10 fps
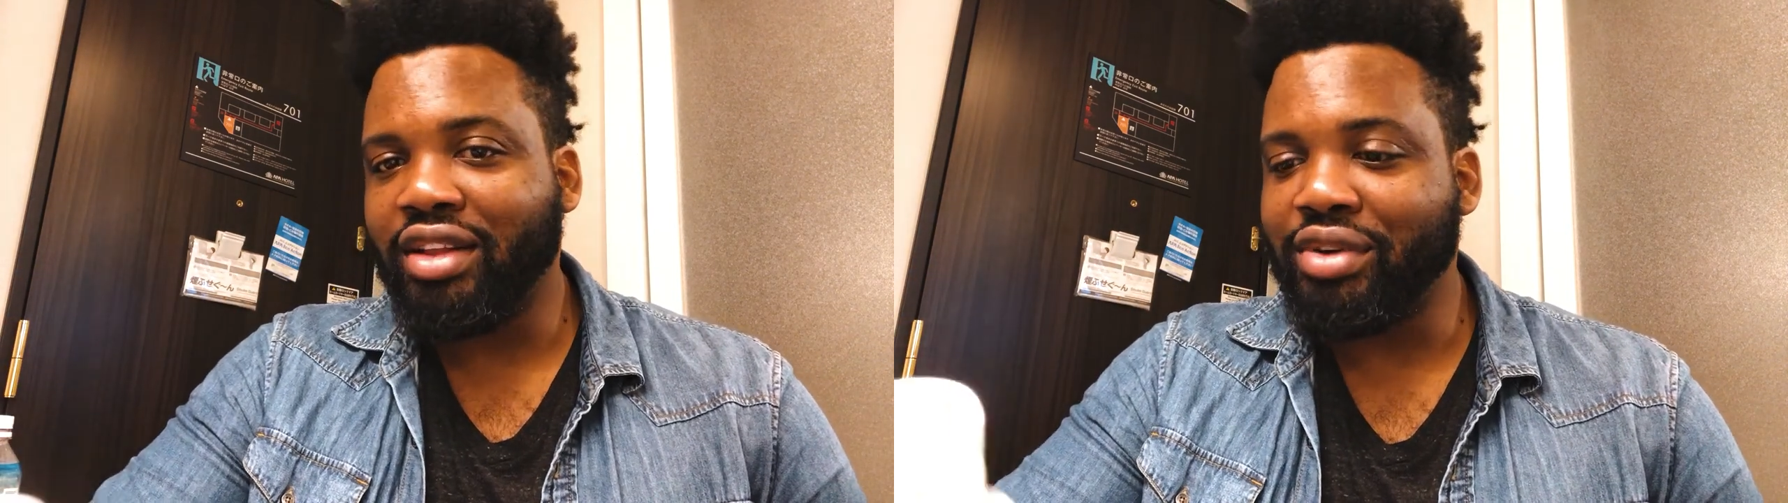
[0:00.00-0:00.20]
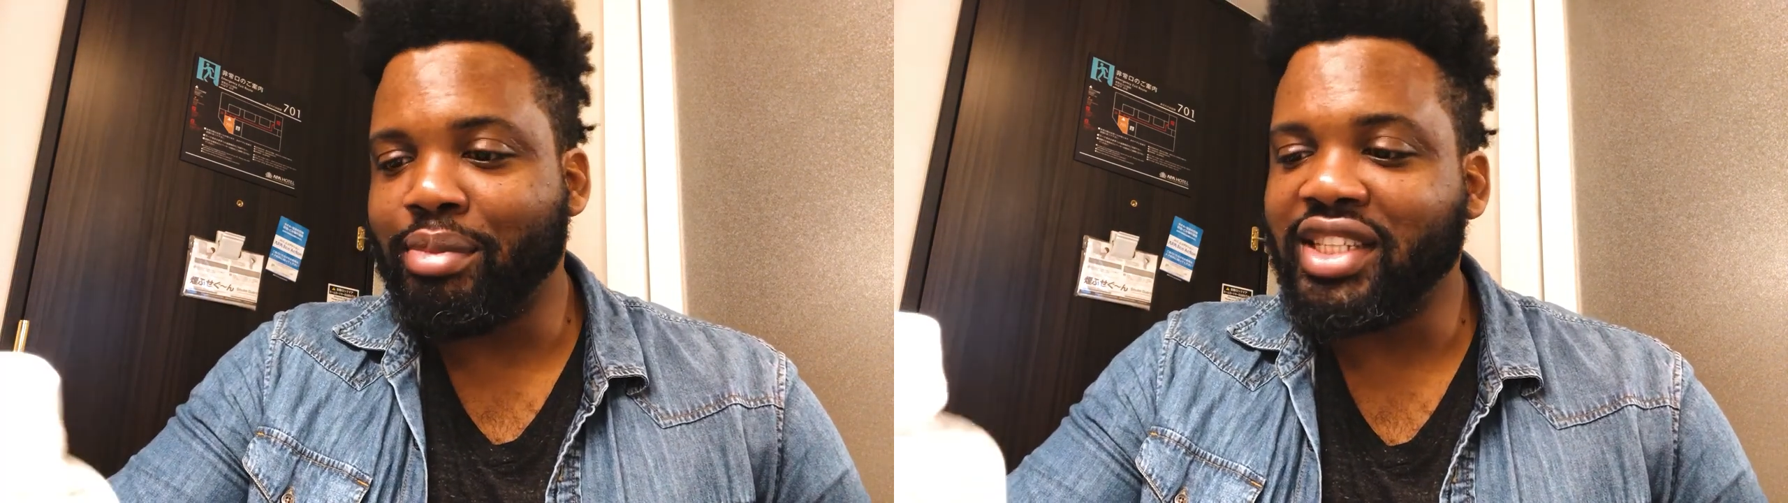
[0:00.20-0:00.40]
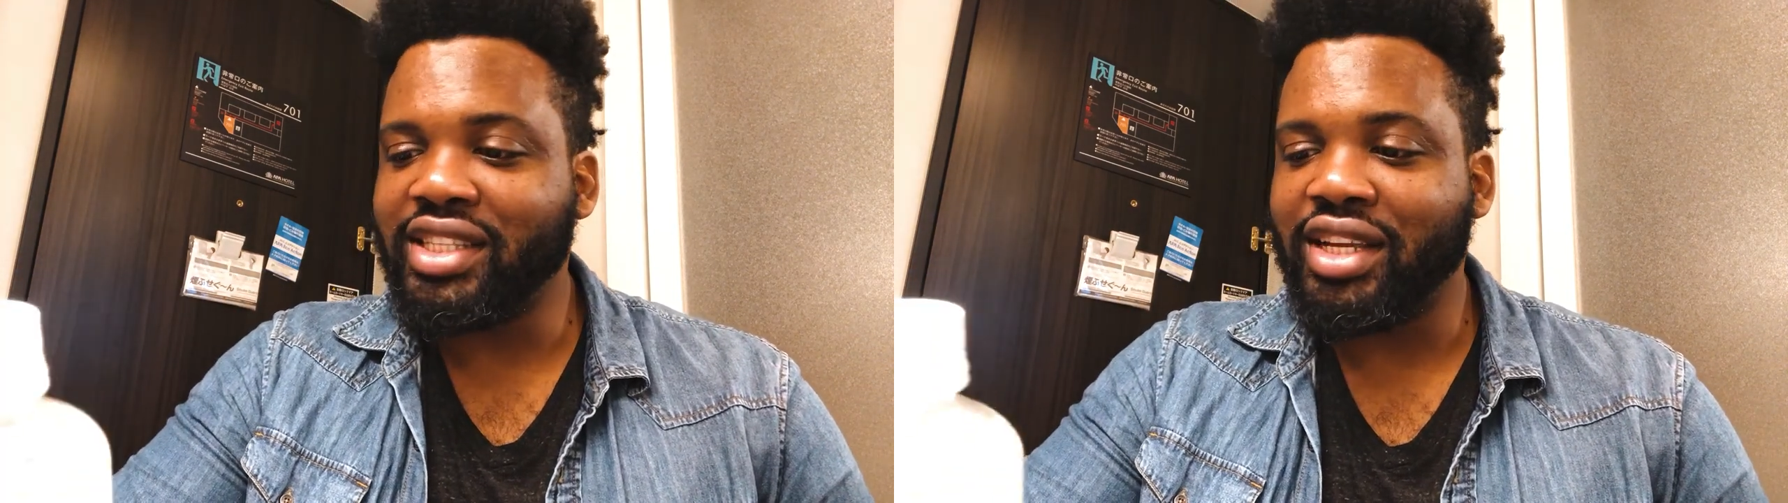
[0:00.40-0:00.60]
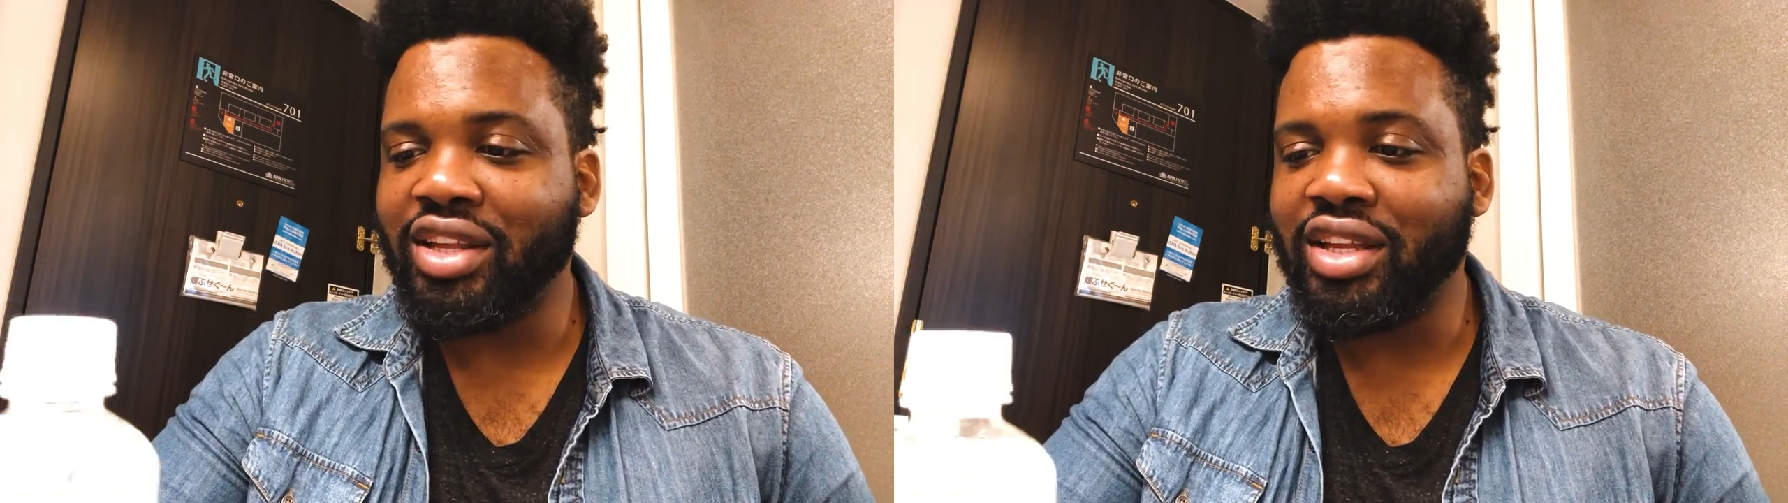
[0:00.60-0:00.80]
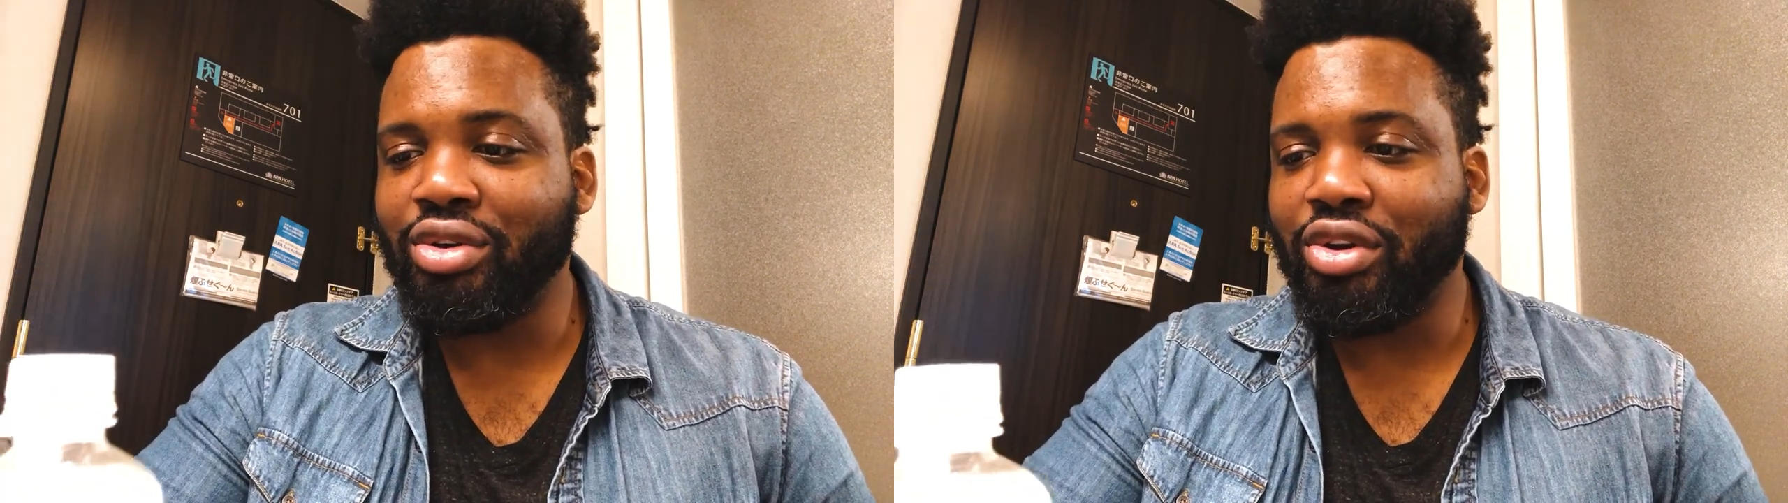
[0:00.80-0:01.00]
during my stay in,
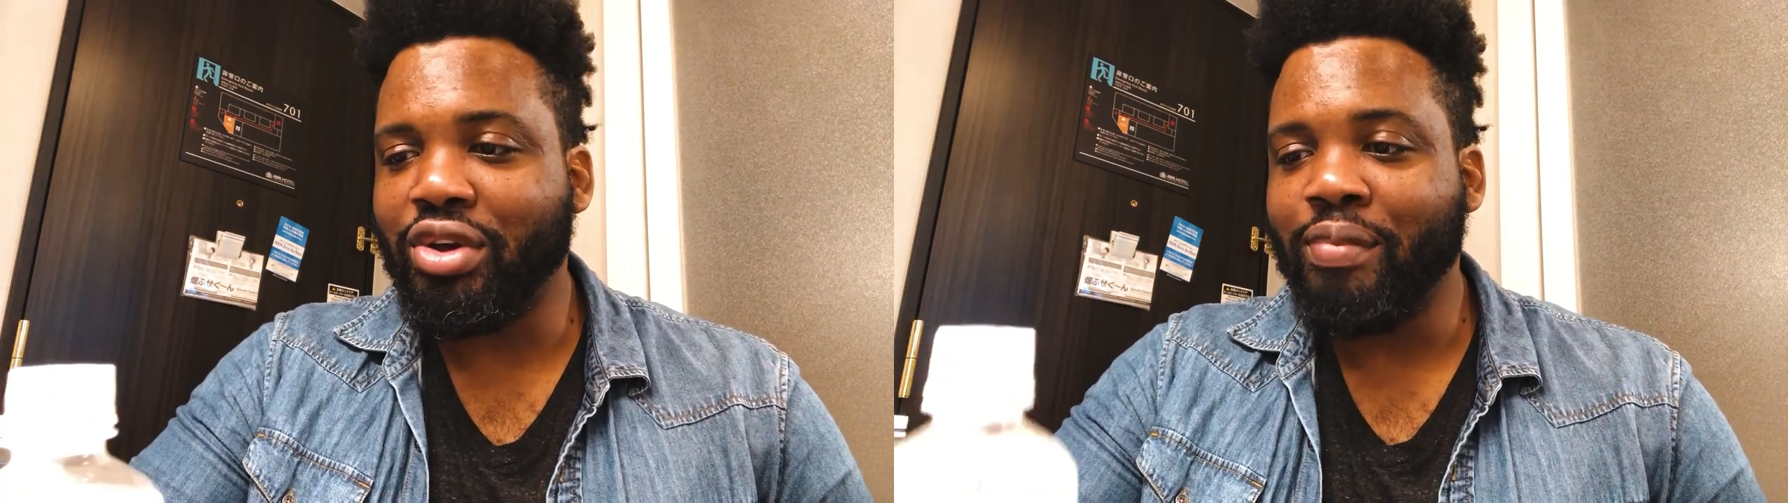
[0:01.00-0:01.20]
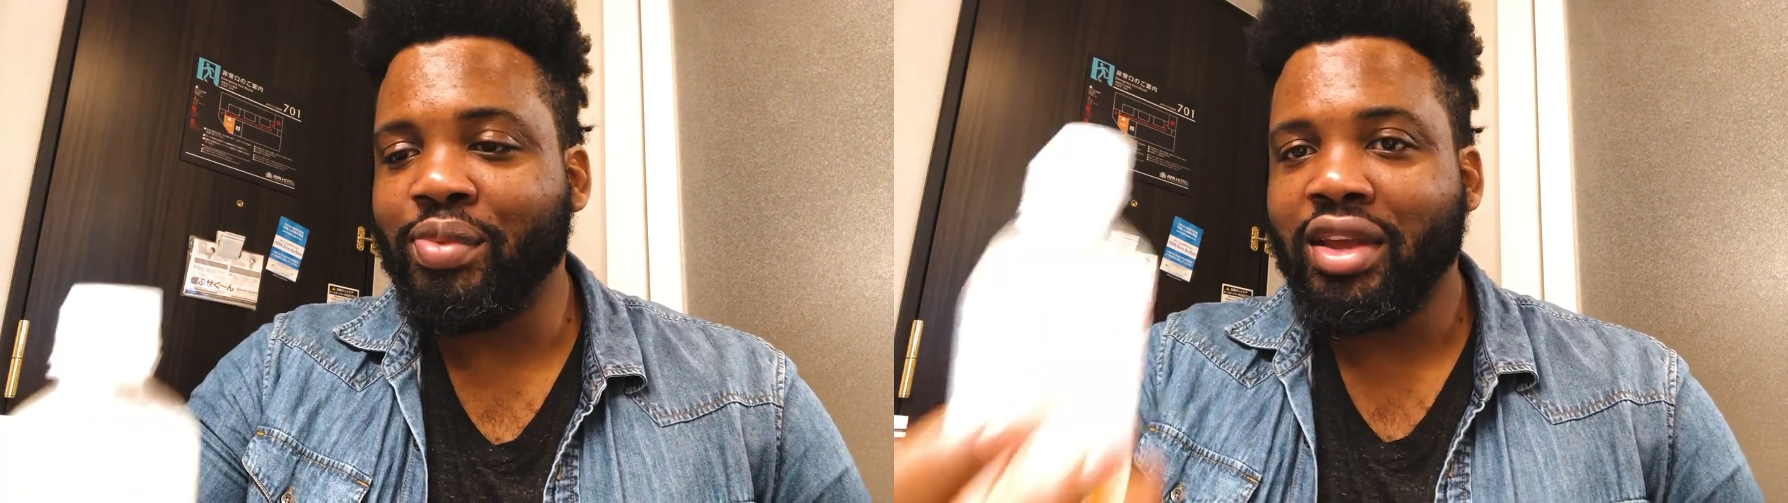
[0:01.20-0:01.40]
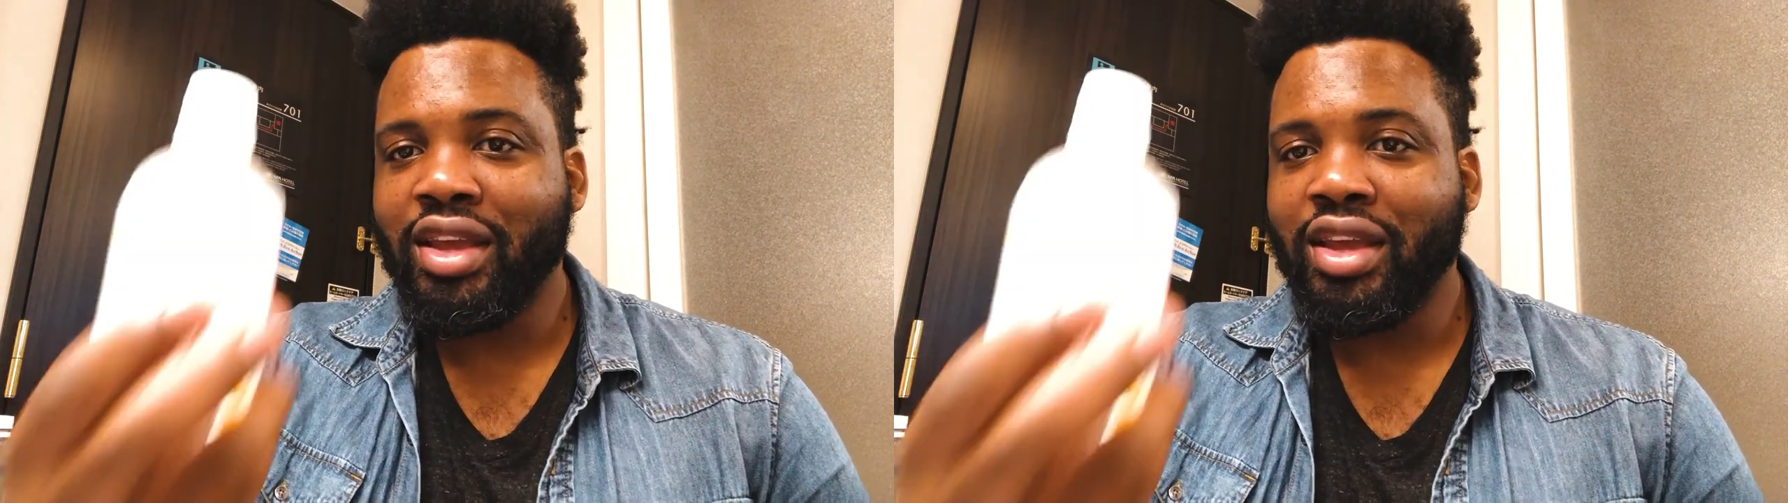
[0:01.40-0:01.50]
in Tokyo.